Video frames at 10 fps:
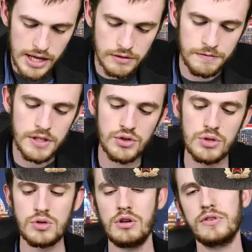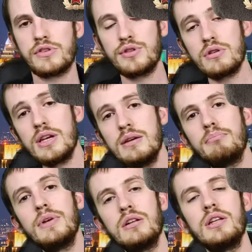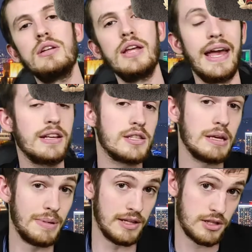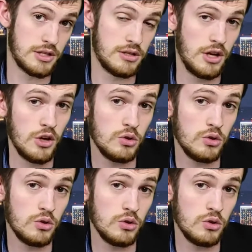and features over 3 million exhibits.